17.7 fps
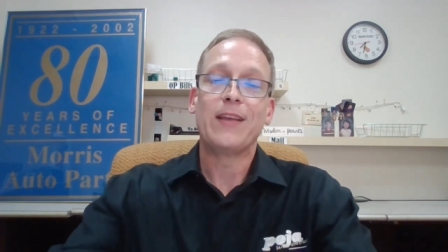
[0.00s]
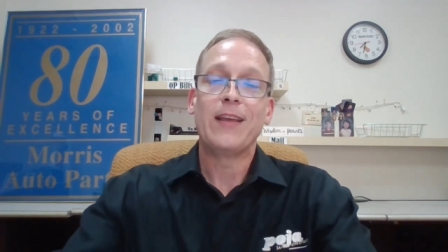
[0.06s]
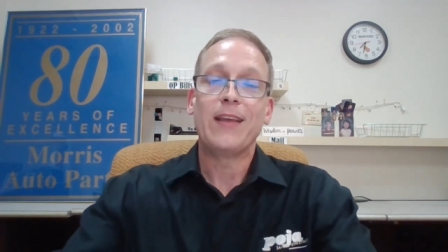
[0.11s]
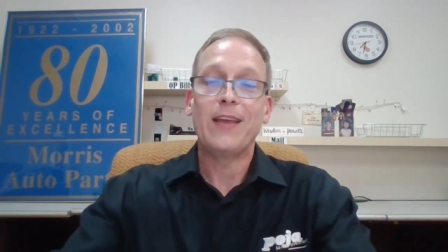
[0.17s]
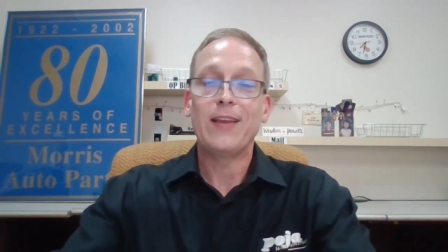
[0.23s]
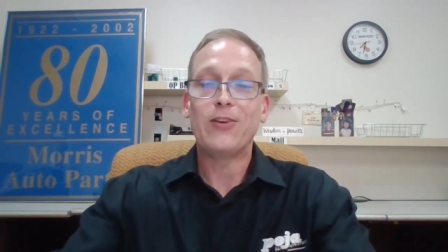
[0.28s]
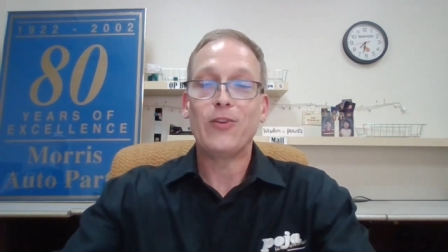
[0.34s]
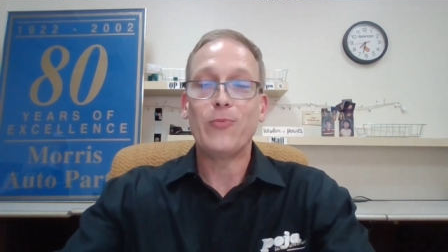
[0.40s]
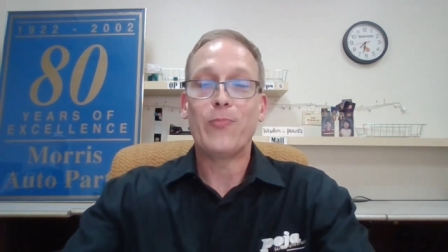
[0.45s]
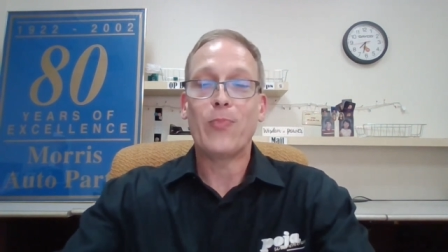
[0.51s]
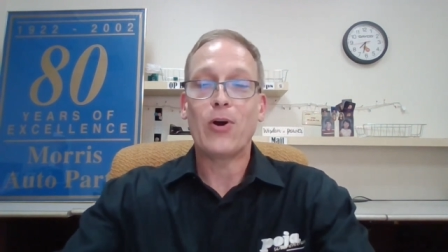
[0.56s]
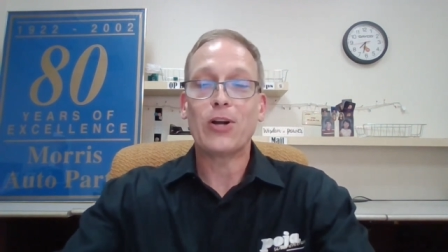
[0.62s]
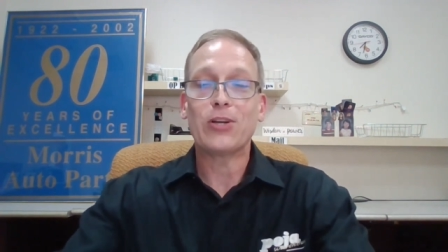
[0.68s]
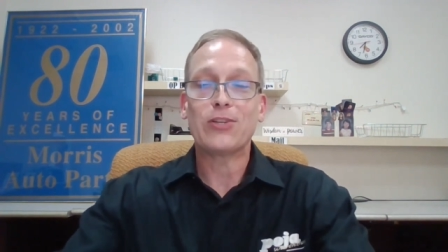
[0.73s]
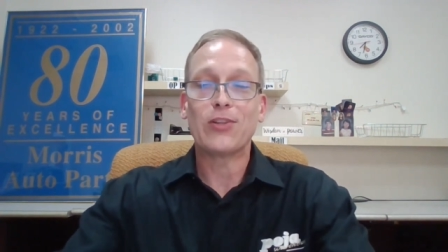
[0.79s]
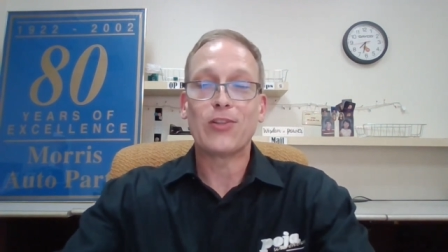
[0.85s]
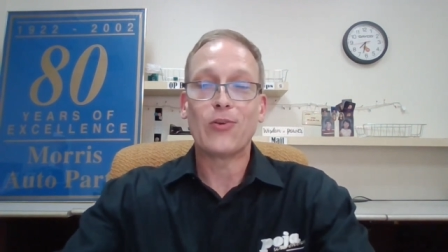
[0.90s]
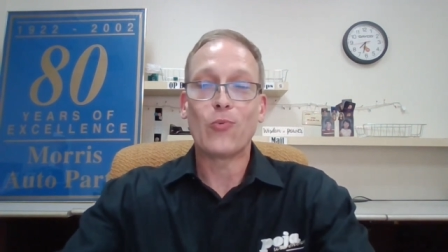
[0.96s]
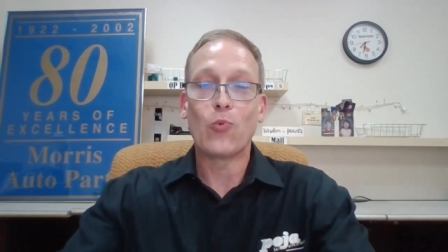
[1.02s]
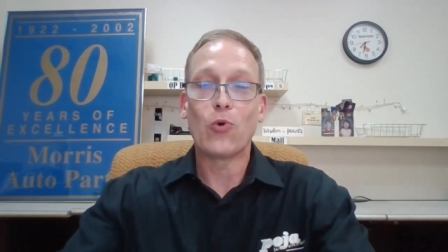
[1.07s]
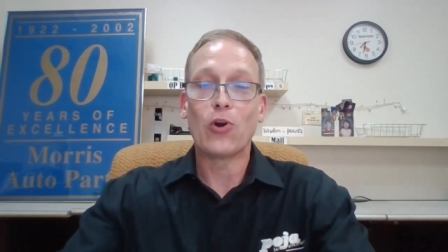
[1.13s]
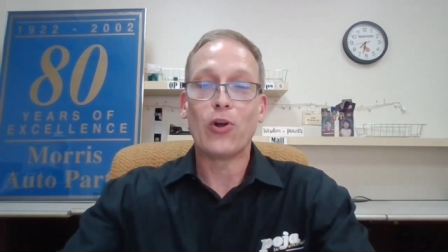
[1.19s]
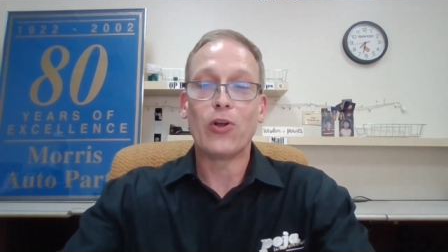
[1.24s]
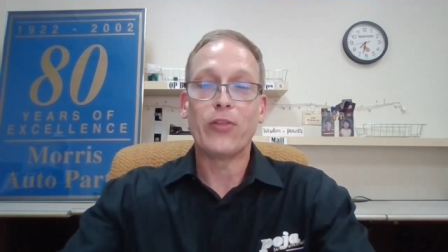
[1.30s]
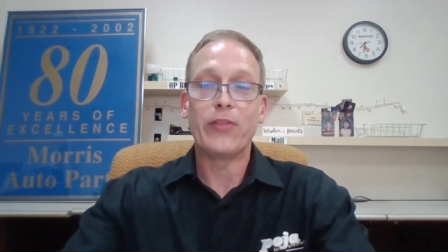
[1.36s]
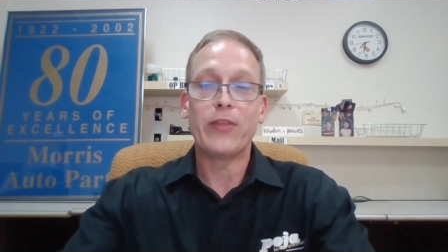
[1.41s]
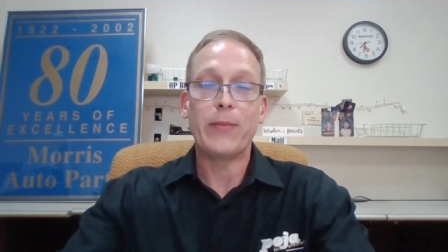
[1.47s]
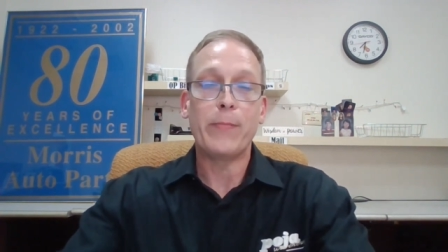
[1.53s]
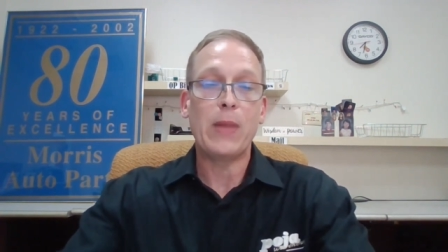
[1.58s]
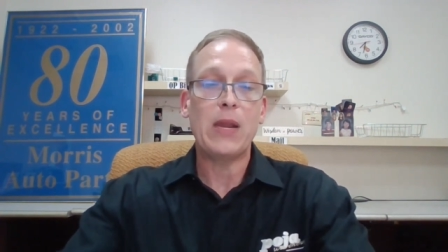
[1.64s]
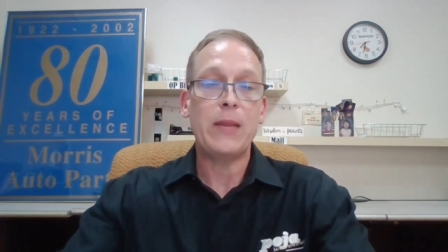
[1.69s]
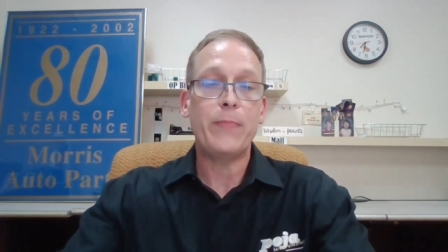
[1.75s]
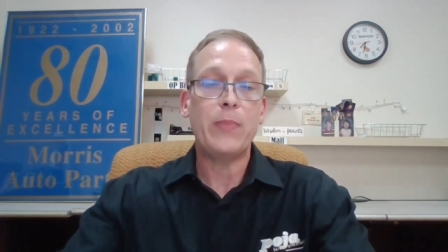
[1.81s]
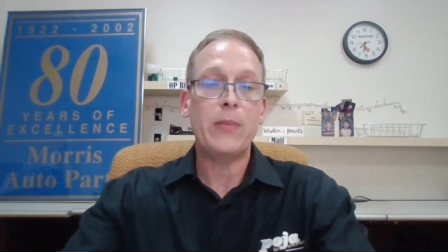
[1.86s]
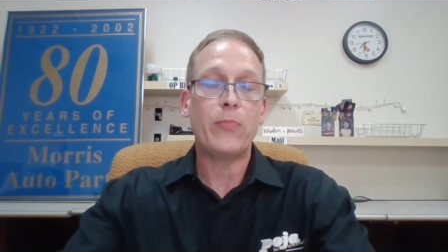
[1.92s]
into parts of the world that
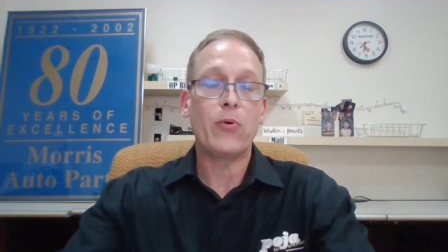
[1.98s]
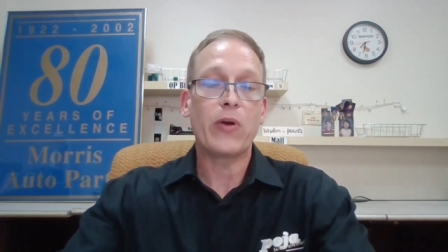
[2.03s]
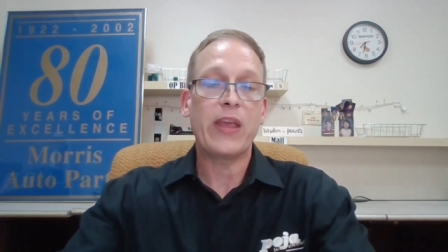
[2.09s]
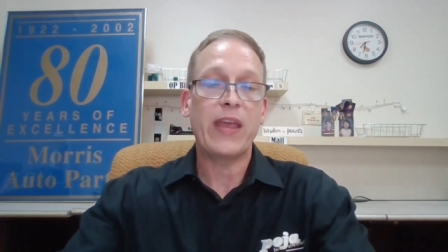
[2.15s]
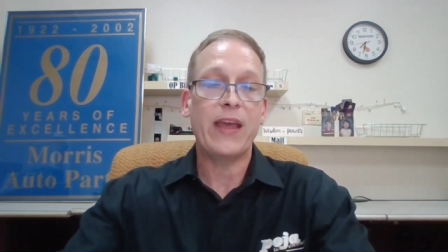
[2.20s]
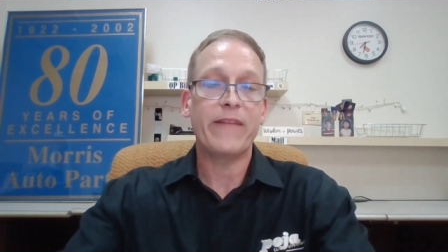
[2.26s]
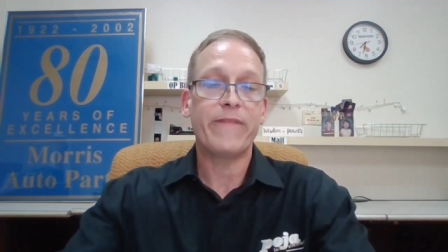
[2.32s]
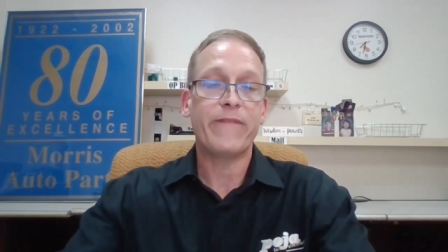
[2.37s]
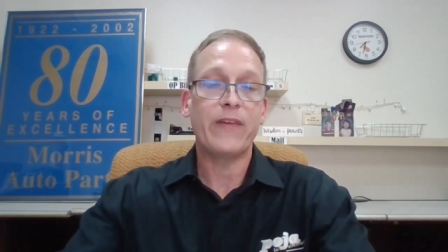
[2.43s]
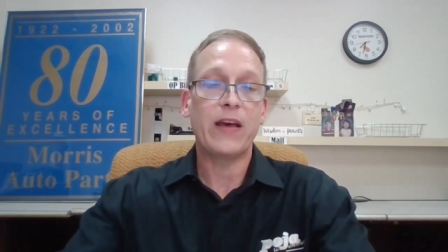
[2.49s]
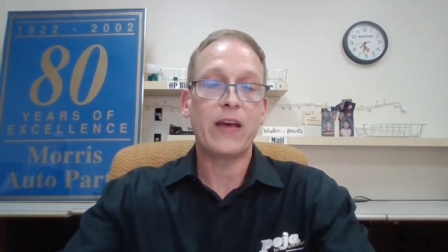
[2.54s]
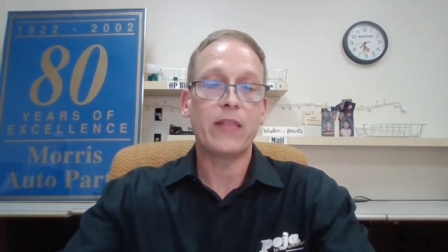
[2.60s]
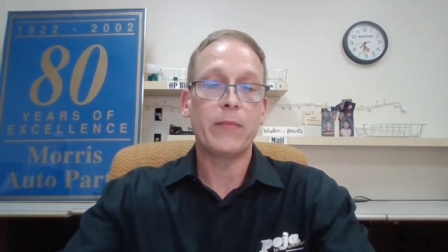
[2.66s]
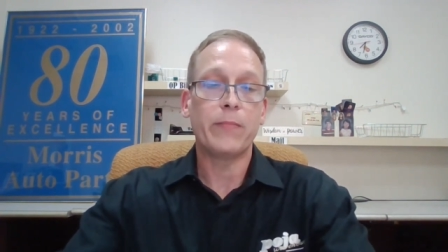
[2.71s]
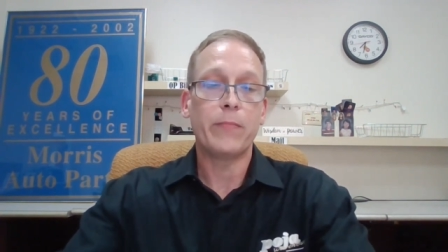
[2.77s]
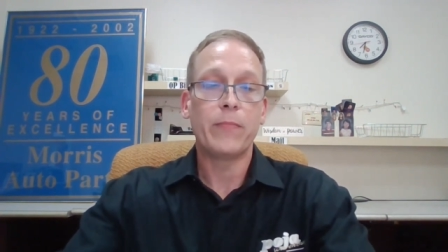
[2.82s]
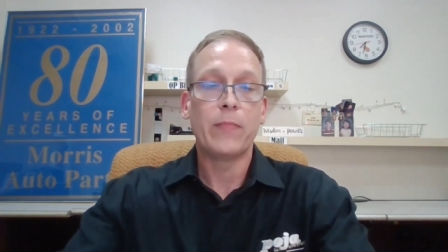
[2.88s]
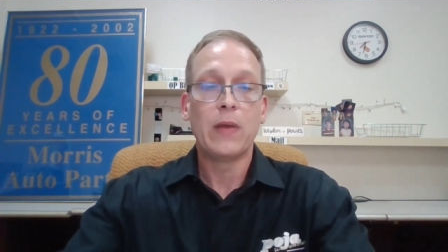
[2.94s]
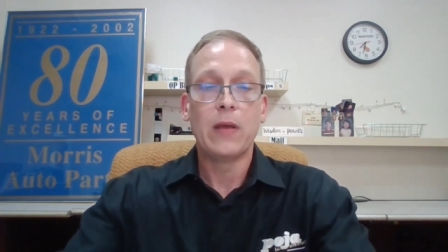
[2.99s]
many people can't fathom.